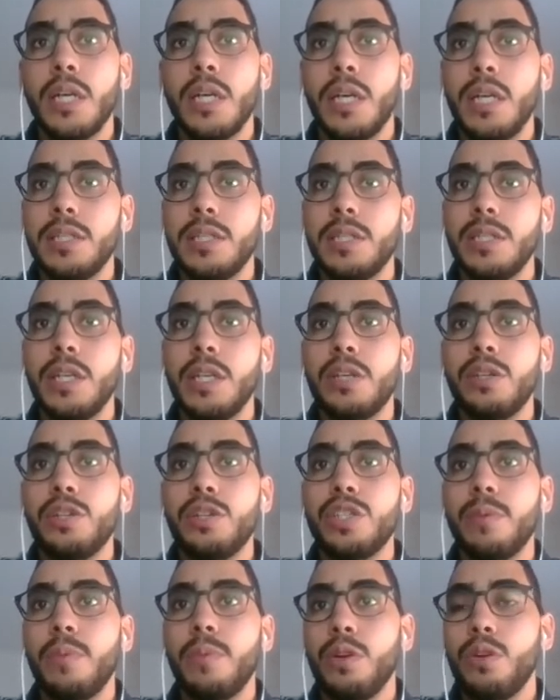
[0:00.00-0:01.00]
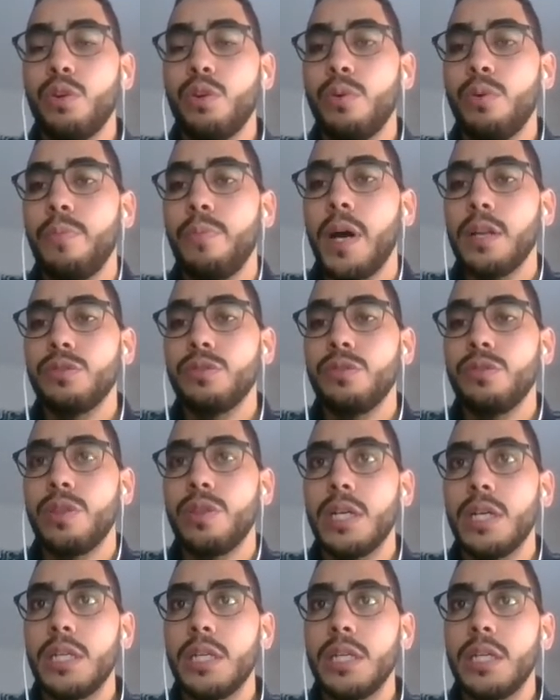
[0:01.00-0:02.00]
is negligible compared to
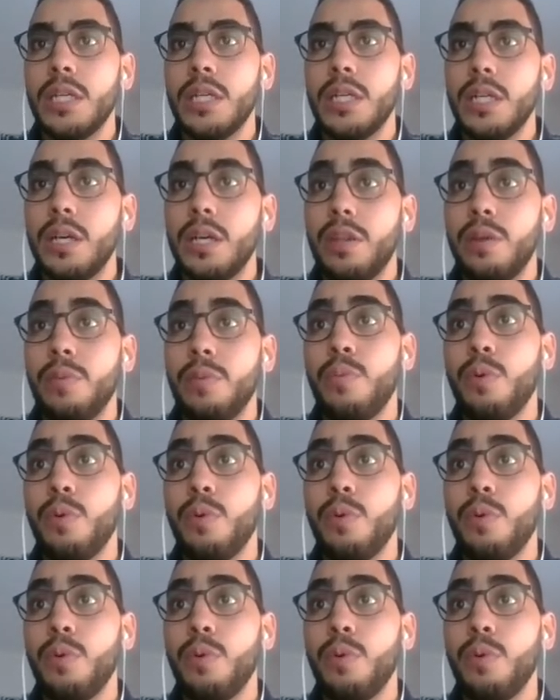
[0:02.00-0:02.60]
the